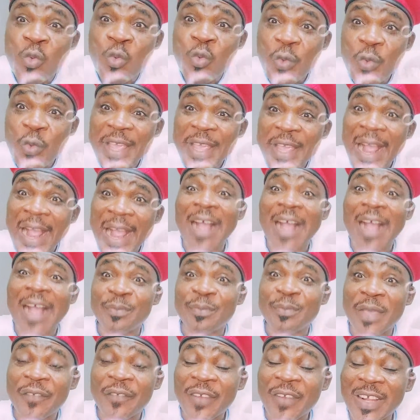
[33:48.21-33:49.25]
we are as
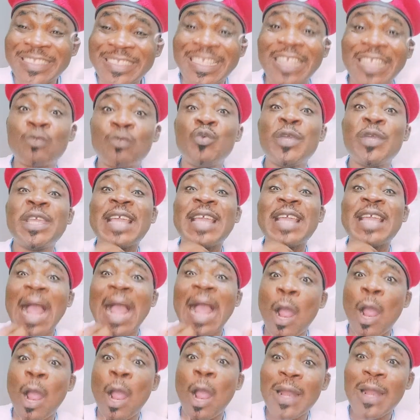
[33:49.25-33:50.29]
Biafrans, that we
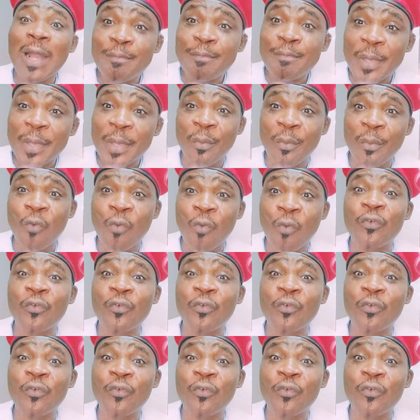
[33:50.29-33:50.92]
are one people,